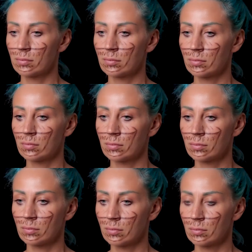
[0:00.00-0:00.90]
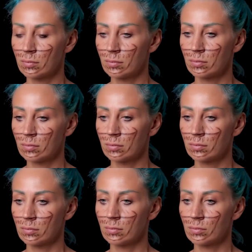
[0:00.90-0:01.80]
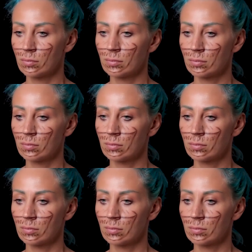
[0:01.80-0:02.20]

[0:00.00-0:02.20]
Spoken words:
[no speech]